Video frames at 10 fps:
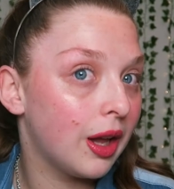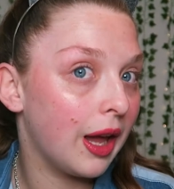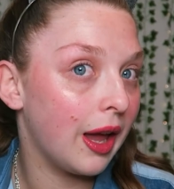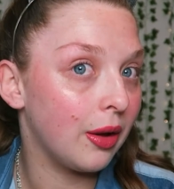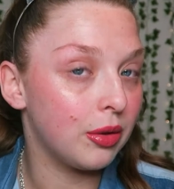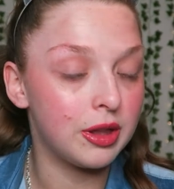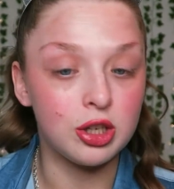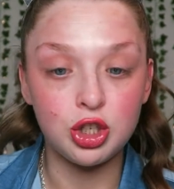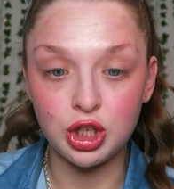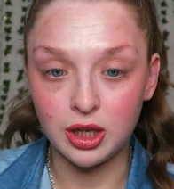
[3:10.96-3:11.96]
healthy
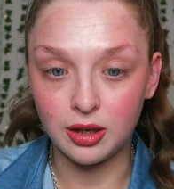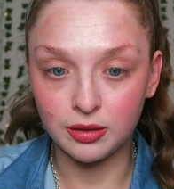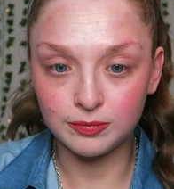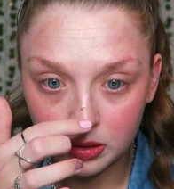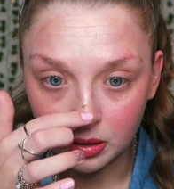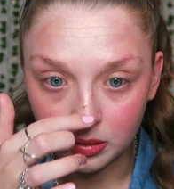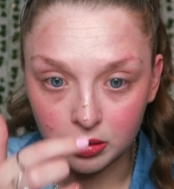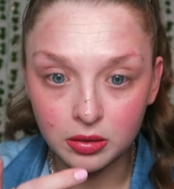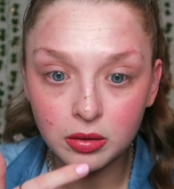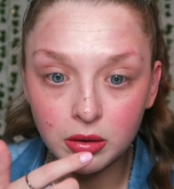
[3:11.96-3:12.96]
sheen. Down the
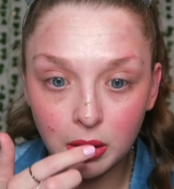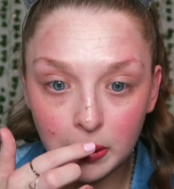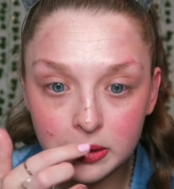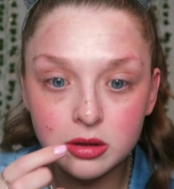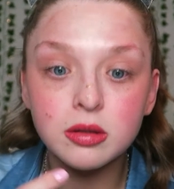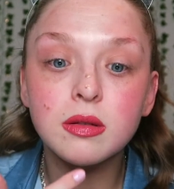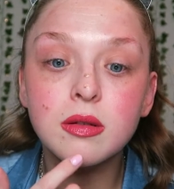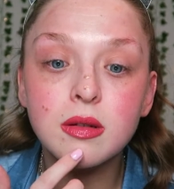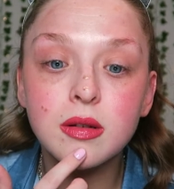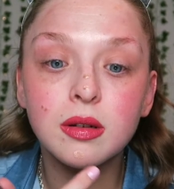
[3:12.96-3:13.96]
nose.
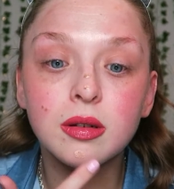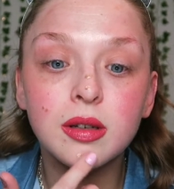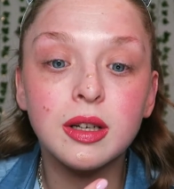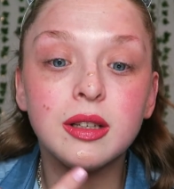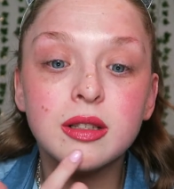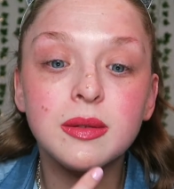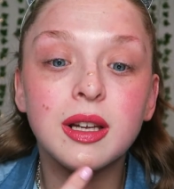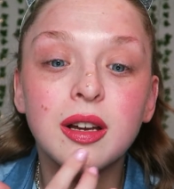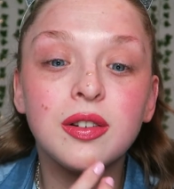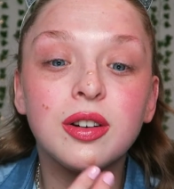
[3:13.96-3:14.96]
Oh, I need to be
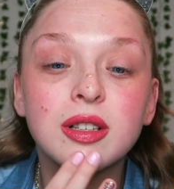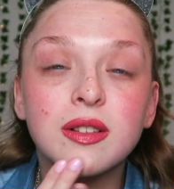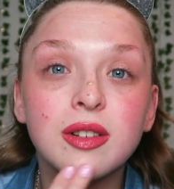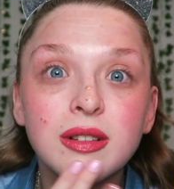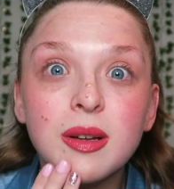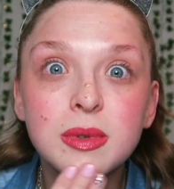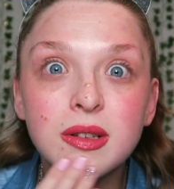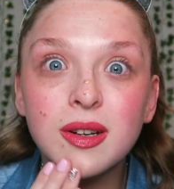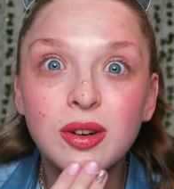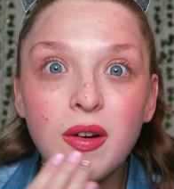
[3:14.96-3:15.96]
careful because I've got
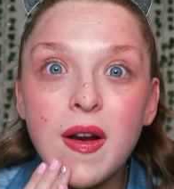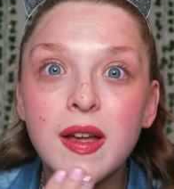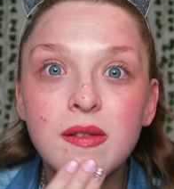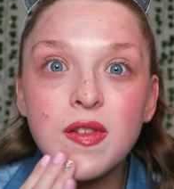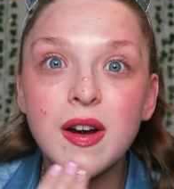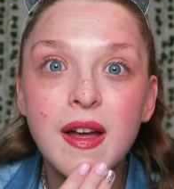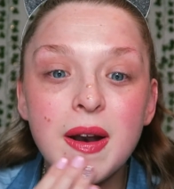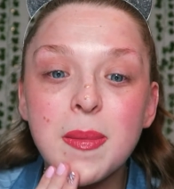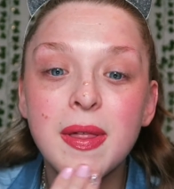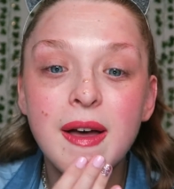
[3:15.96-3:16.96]
lipstick on. I keep
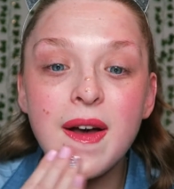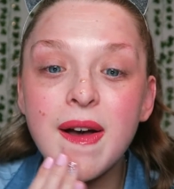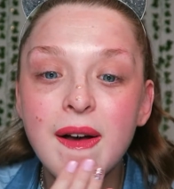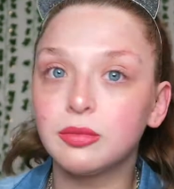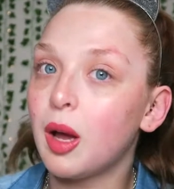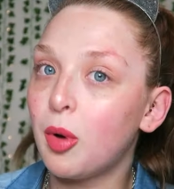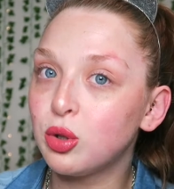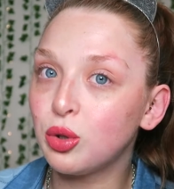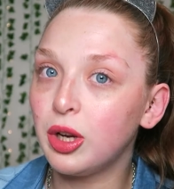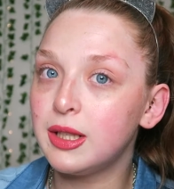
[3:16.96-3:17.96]
forgetting about that. I'm
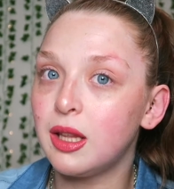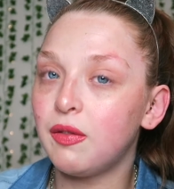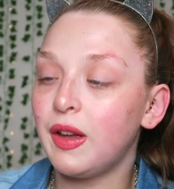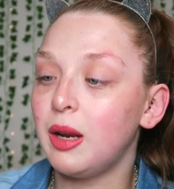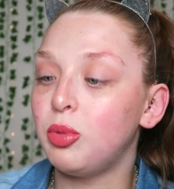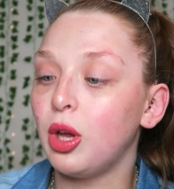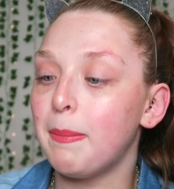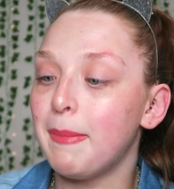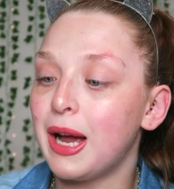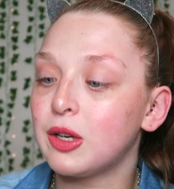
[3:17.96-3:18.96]
also going to take the Fenty Beauty
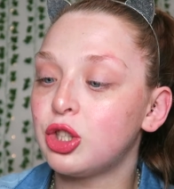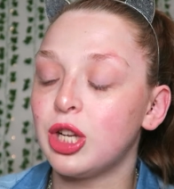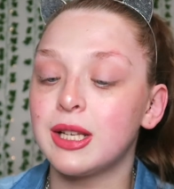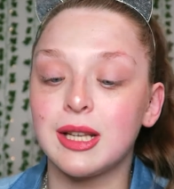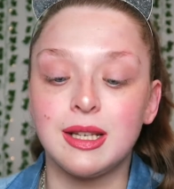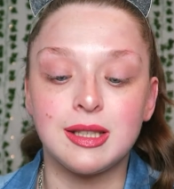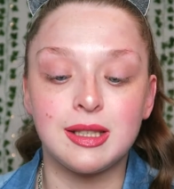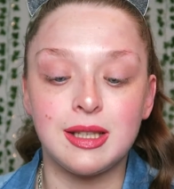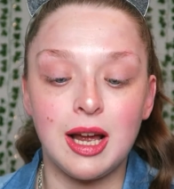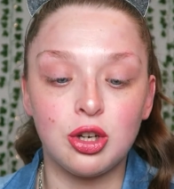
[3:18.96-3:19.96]
Matchsticks in
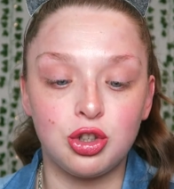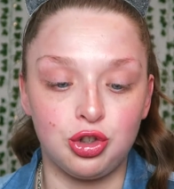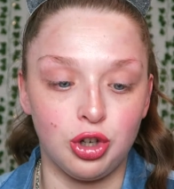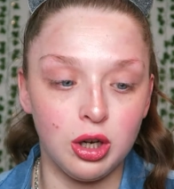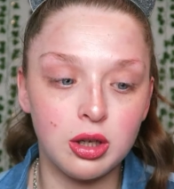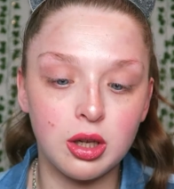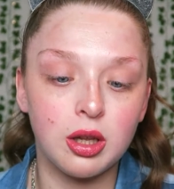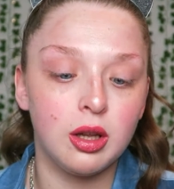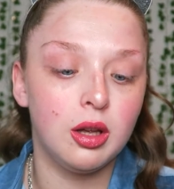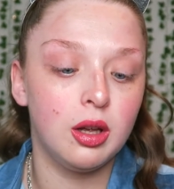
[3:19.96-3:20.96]
Starstruck
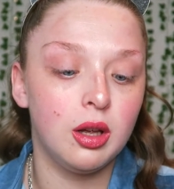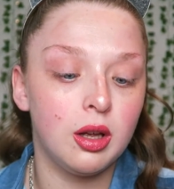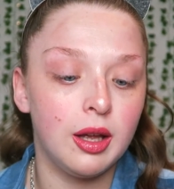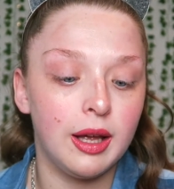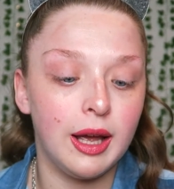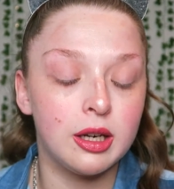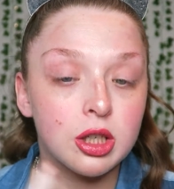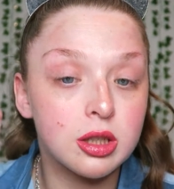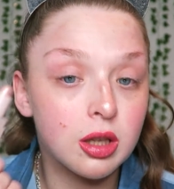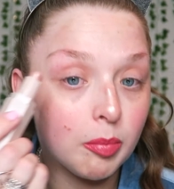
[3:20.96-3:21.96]
and
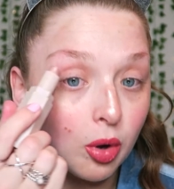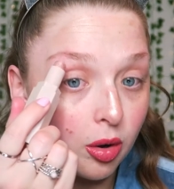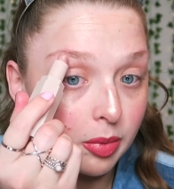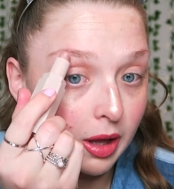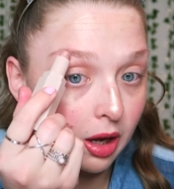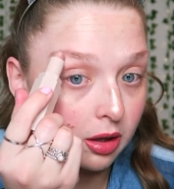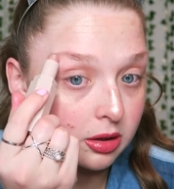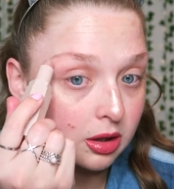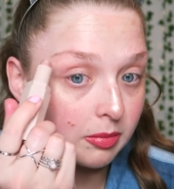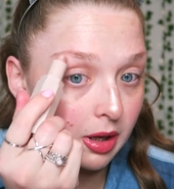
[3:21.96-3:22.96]
just pop that
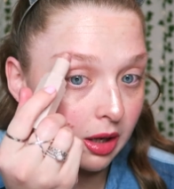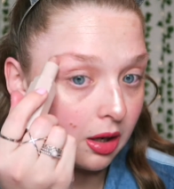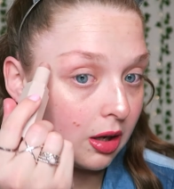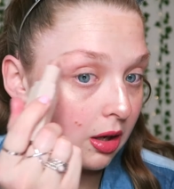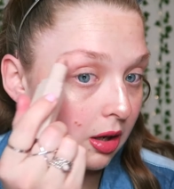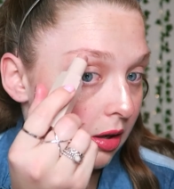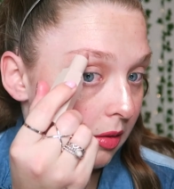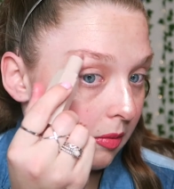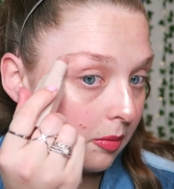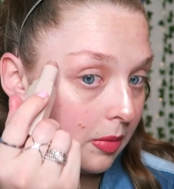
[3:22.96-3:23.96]
under my
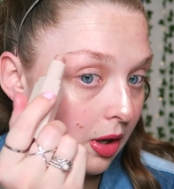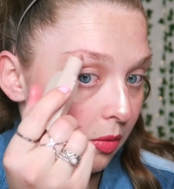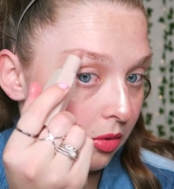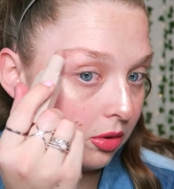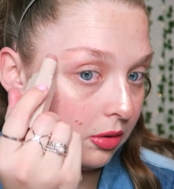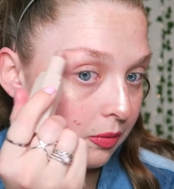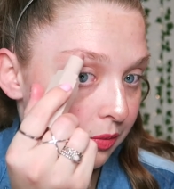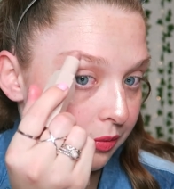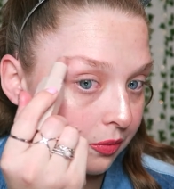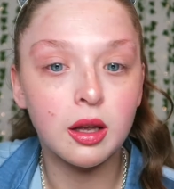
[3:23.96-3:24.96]
brow bone
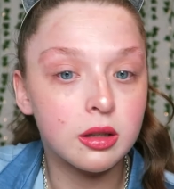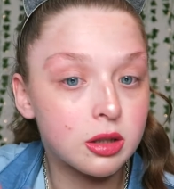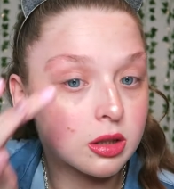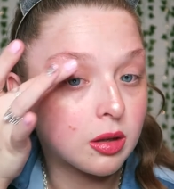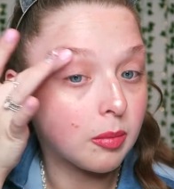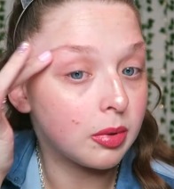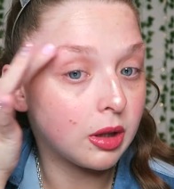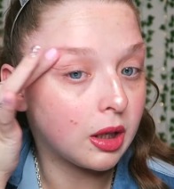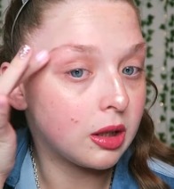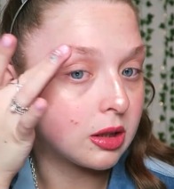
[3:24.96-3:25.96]
and just
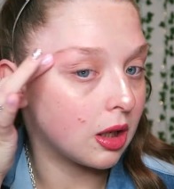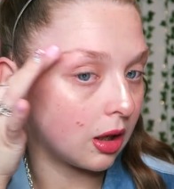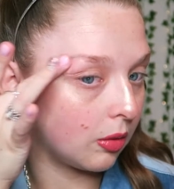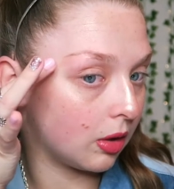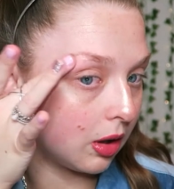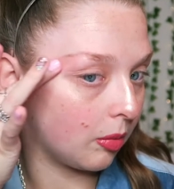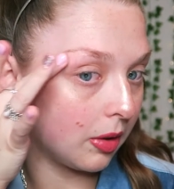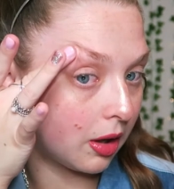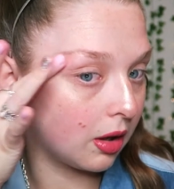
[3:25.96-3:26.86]
blend it out a little bit.